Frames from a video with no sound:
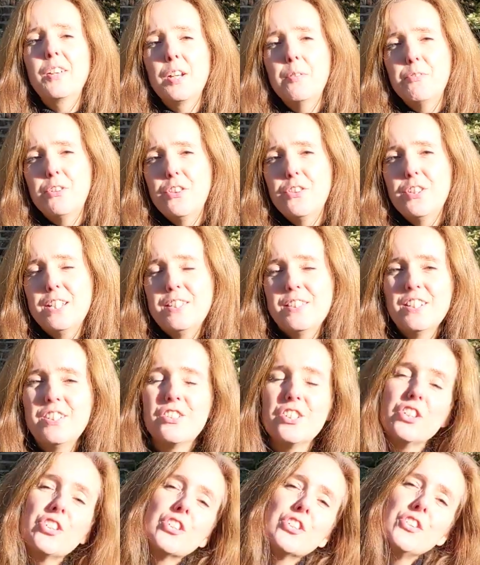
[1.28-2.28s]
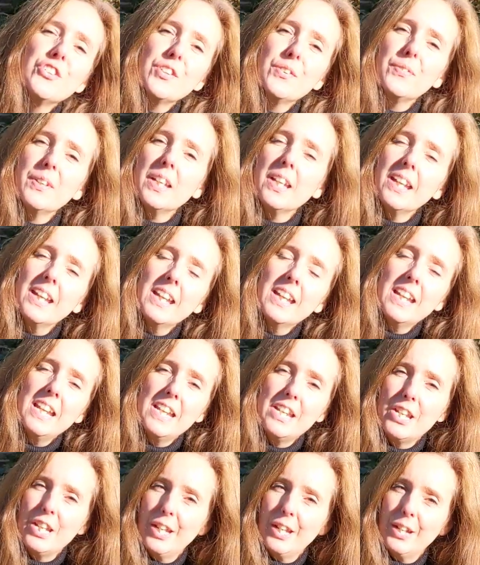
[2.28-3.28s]
welcome to this editions of
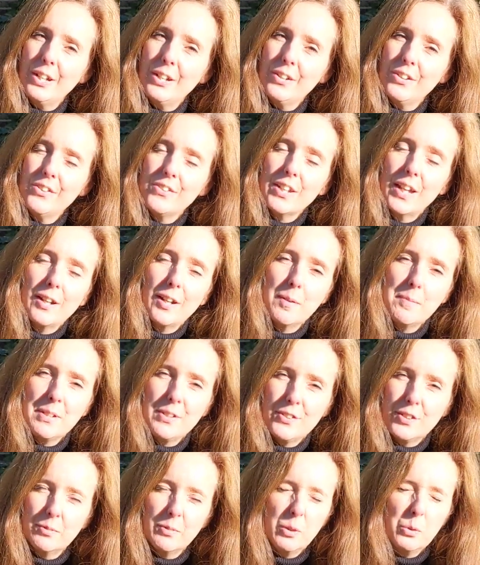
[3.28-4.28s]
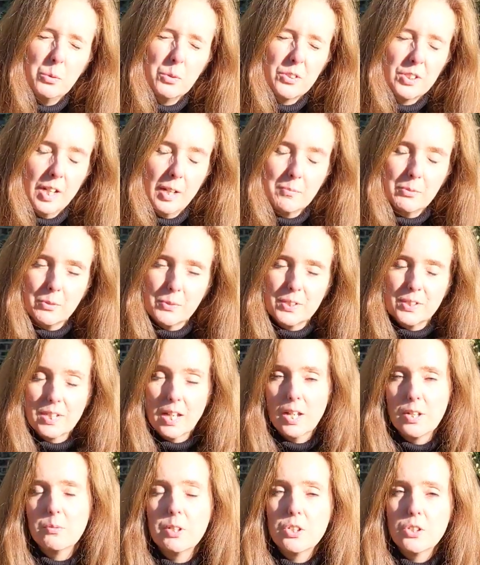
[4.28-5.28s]
e-news and I'm in some autumnal
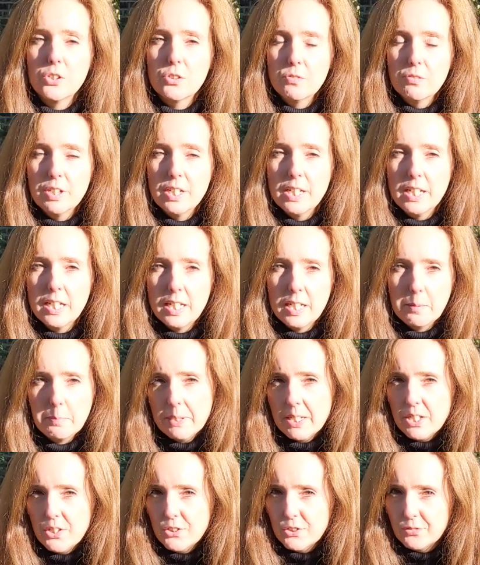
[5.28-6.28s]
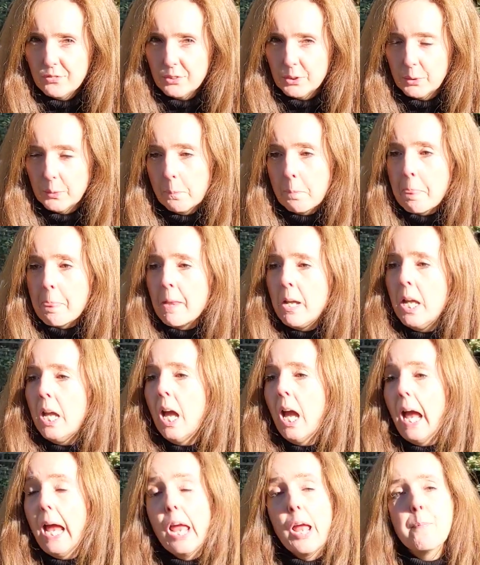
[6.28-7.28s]
sun which is really beautiful.
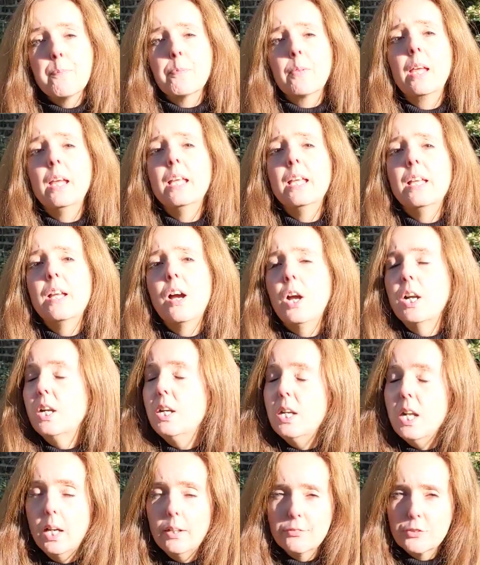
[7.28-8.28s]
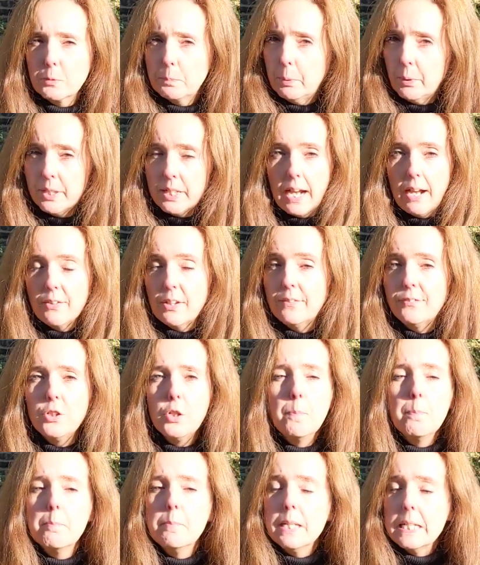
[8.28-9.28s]
Um, love to point out if
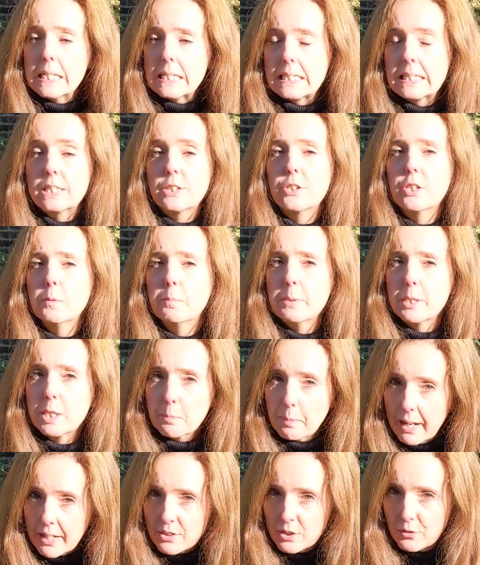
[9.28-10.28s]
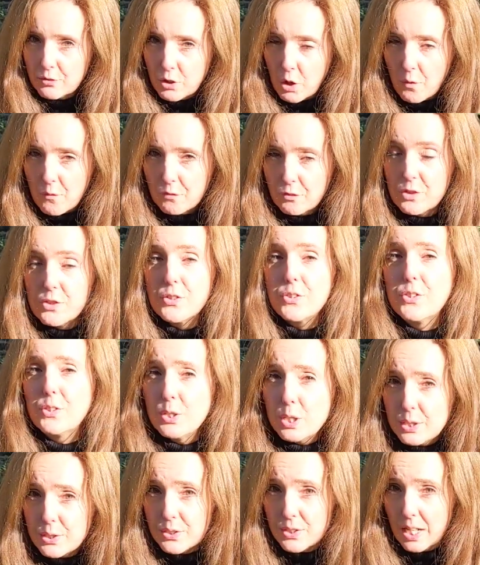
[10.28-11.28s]
you missed the Perspective Conference
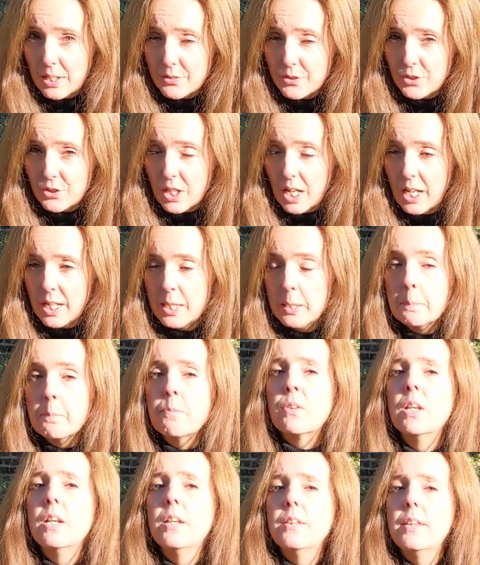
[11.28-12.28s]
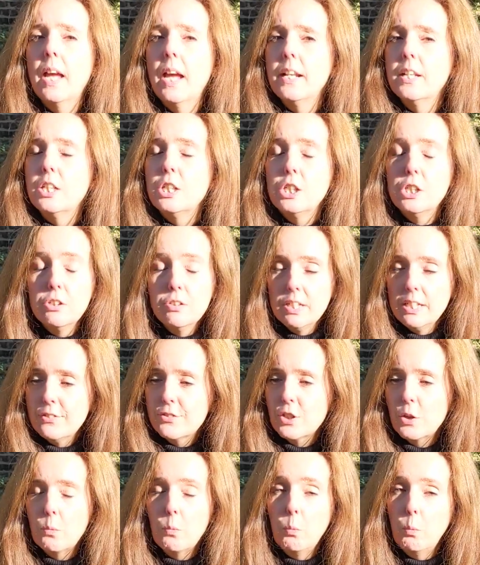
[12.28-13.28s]
this Saturday then you need
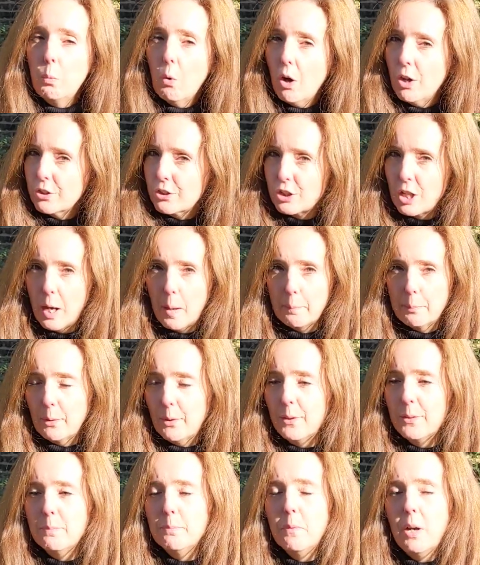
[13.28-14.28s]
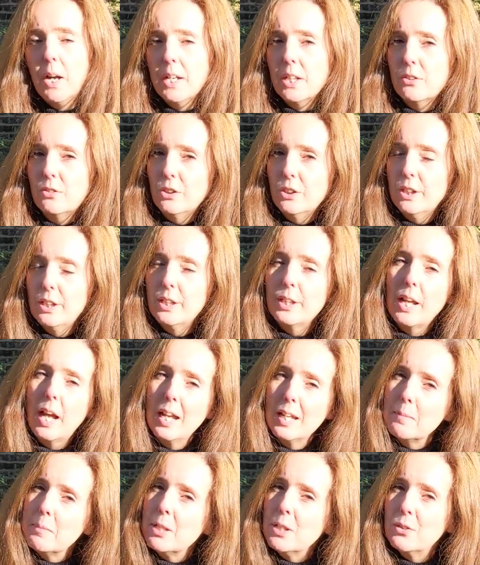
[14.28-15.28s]
to watch up on Mike Royal and
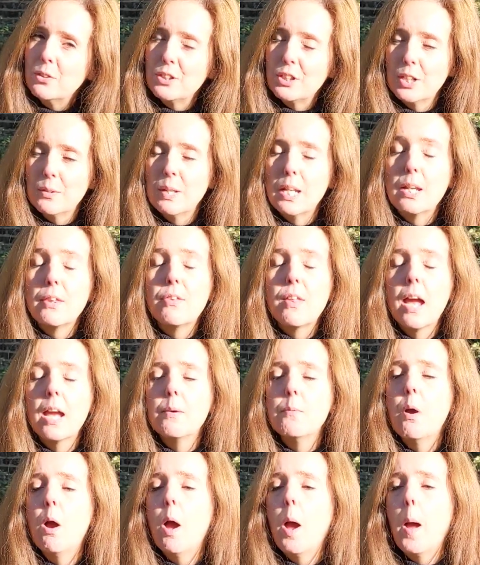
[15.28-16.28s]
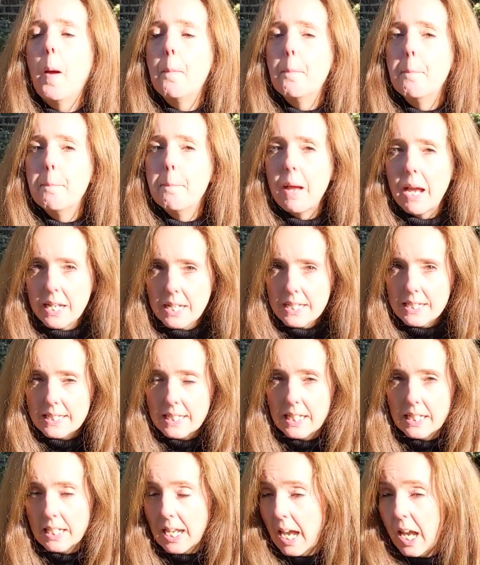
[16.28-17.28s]
Amy Orr-Ewing. They were
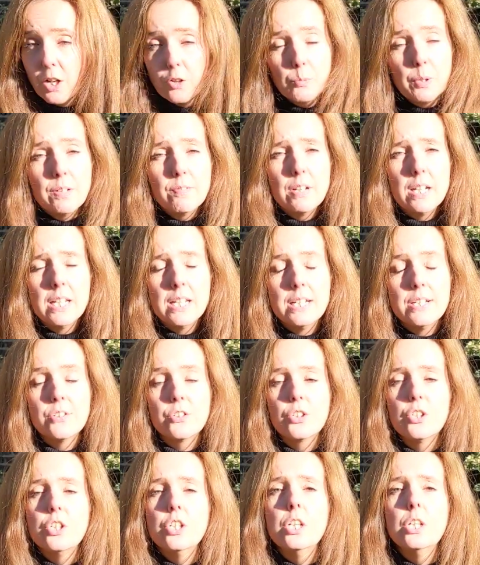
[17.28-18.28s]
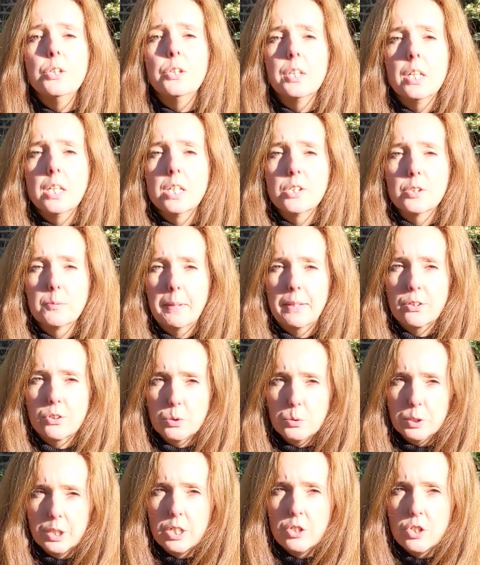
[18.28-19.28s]
amazing. And we released new things about the
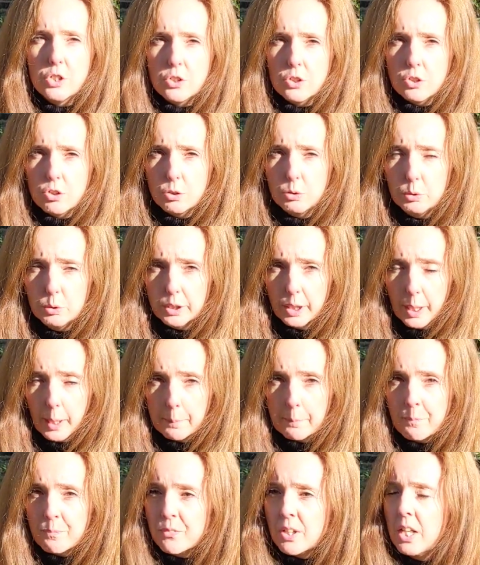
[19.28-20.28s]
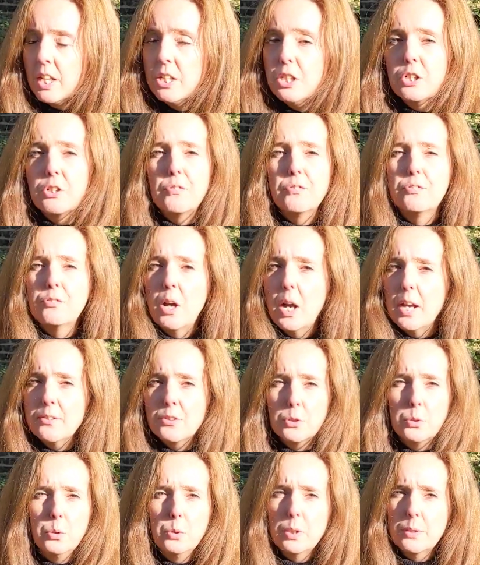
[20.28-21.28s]
Talking Jesus Toolkit. You can find
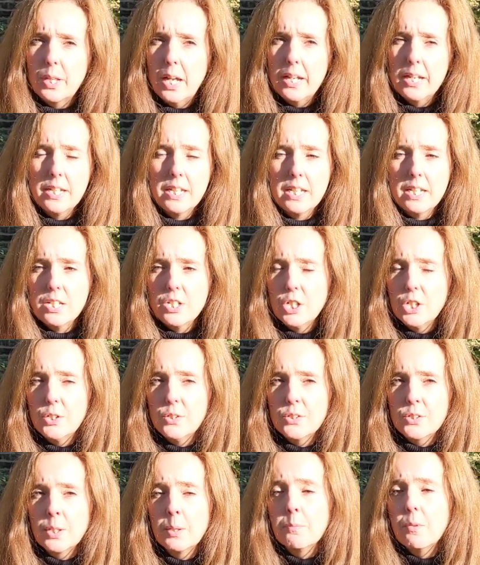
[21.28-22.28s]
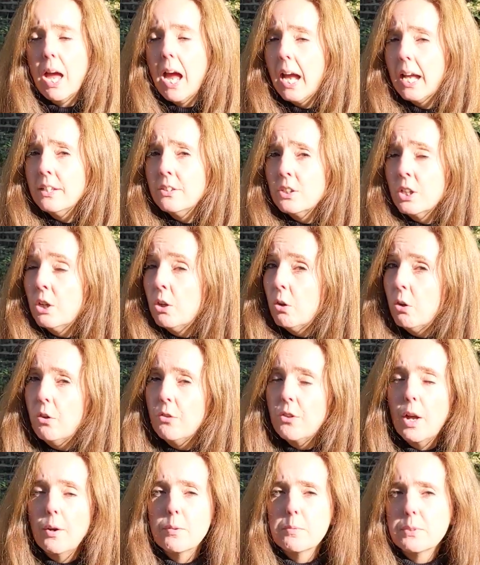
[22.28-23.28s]
all of that in e-news. And
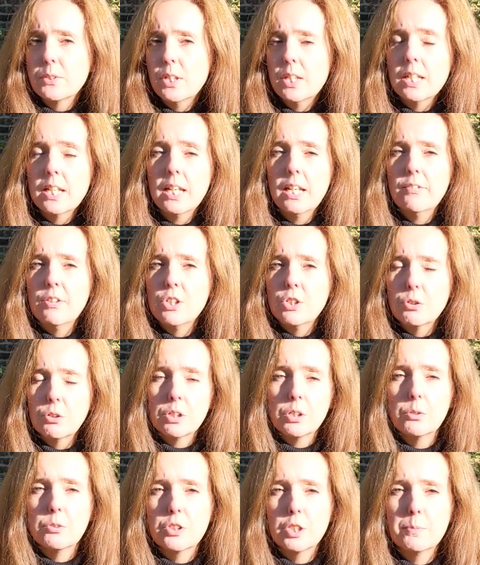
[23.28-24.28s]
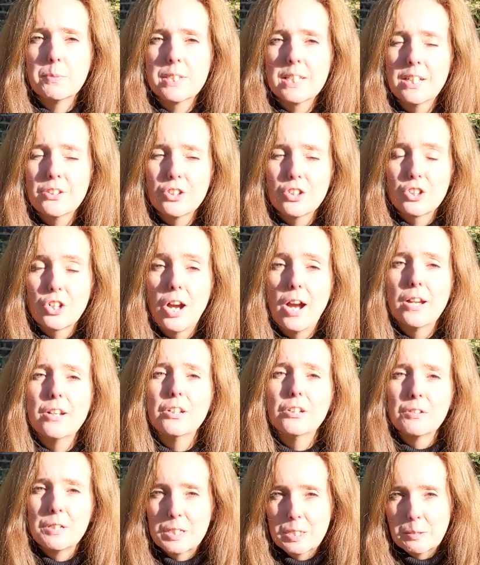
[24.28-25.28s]
although I'm sitting here enjoying autumn sunshine,
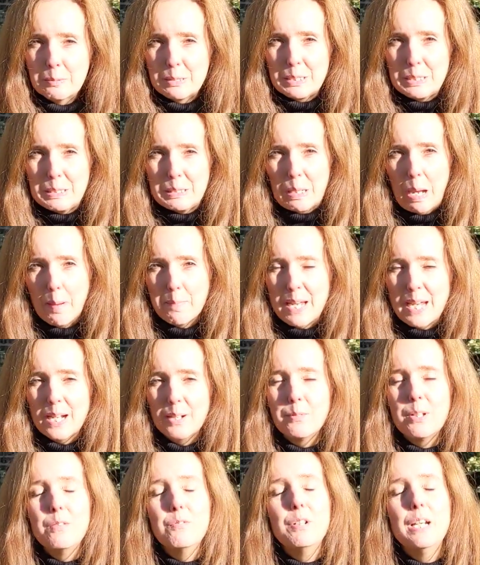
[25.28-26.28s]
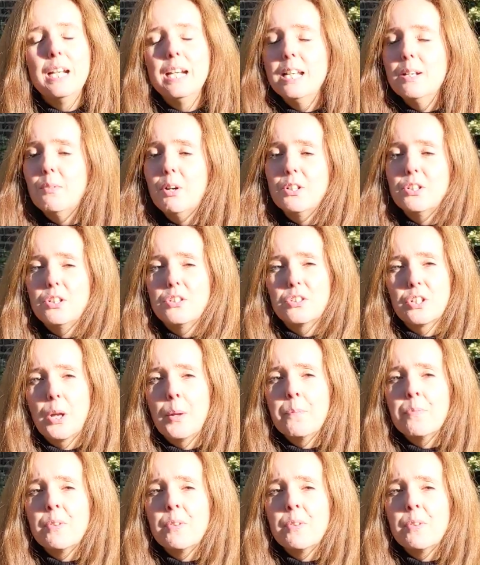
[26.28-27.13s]
Christmas is coming and we really want you to